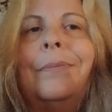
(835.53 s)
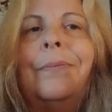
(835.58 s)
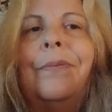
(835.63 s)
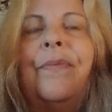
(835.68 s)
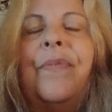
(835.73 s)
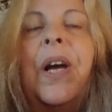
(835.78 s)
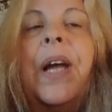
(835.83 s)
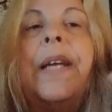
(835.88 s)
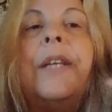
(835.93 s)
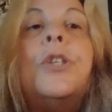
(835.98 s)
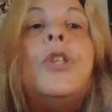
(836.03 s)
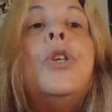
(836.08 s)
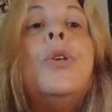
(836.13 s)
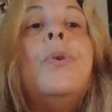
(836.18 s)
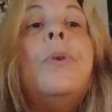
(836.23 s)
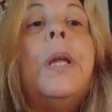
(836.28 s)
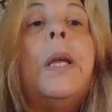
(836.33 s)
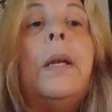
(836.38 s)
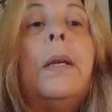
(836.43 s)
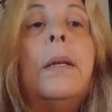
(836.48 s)

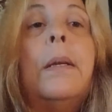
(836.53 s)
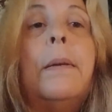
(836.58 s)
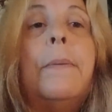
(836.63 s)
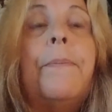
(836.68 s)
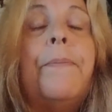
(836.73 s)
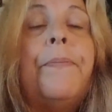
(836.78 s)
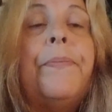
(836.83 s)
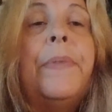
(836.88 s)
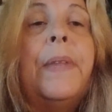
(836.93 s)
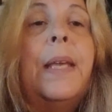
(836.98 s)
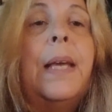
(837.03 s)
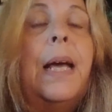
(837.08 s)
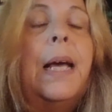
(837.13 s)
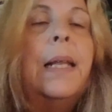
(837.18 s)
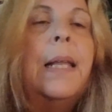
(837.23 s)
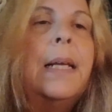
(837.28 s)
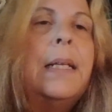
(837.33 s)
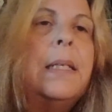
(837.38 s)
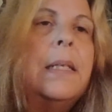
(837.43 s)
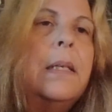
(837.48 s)
fine-tuning. I
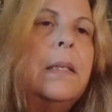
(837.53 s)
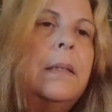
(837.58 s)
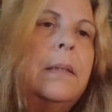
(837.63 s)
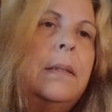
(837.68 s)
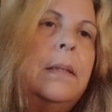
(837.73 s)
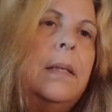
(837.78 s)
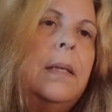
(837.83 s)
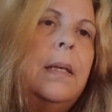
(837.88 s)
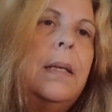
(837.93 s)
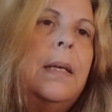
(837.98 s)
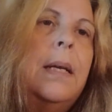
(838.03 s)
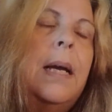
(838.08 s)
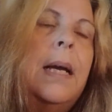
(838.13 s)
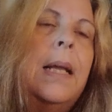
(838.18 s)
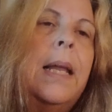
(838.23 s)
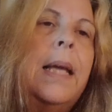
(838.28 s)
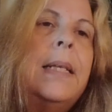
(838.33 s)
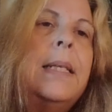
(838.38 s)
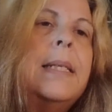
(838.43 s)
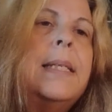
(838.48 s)
like
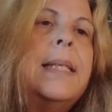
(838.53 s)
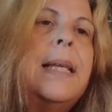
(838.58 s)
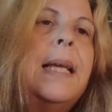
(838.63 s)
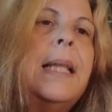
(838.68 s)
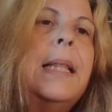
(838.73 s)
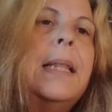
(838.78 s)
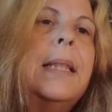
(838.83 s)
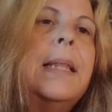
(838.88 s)
to say